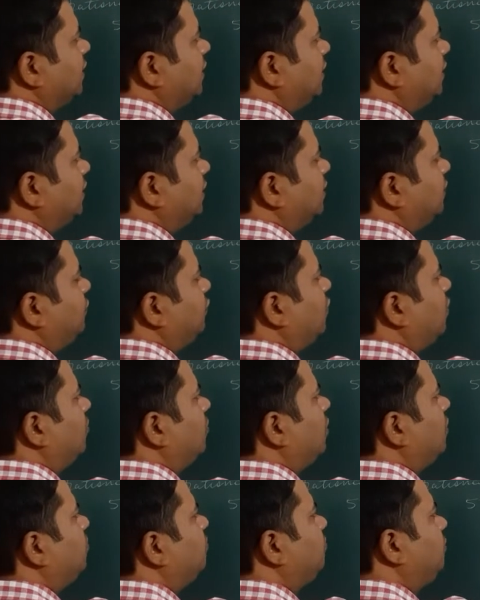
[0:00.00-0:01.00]
in the
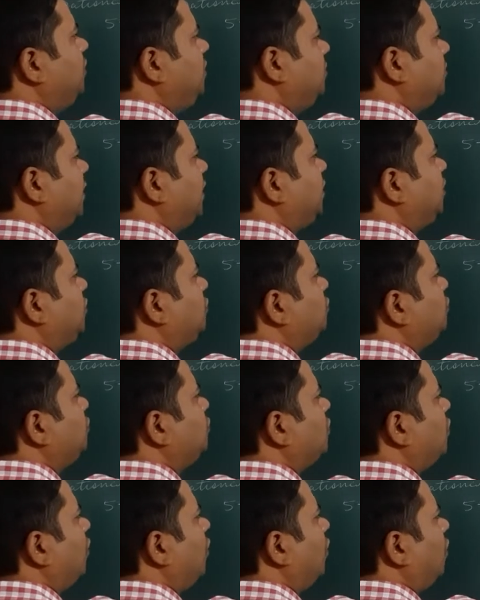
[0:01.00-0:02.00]
form of p by
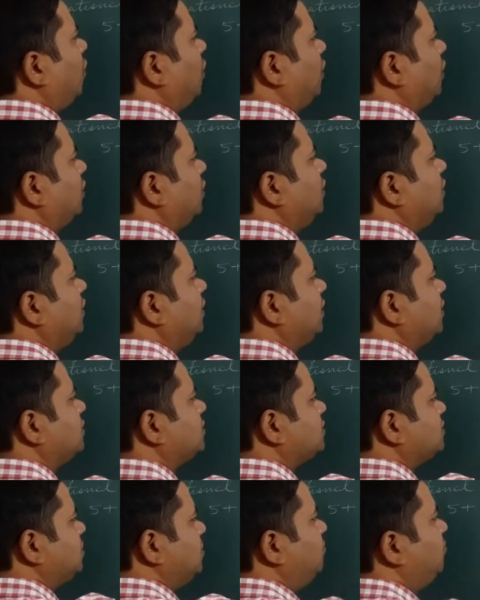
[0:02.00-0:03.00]
q
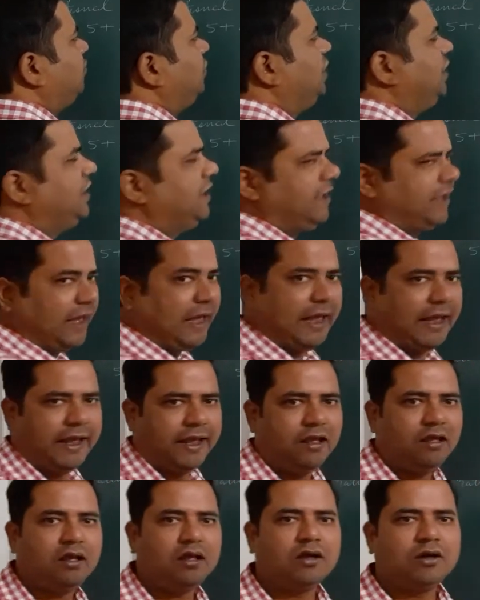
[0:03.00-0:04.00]
or simply a.
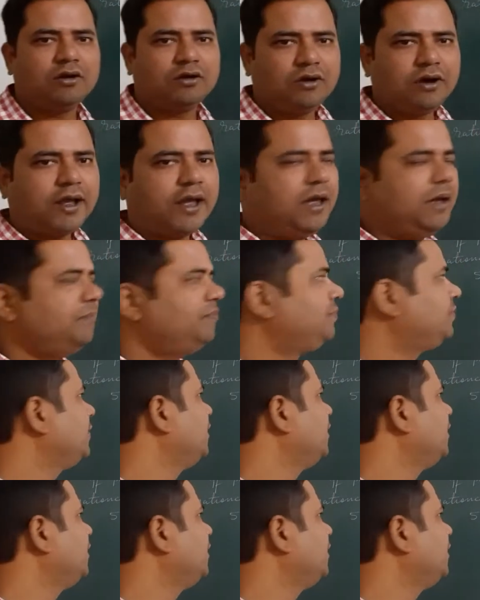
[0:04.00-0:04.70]
Okay,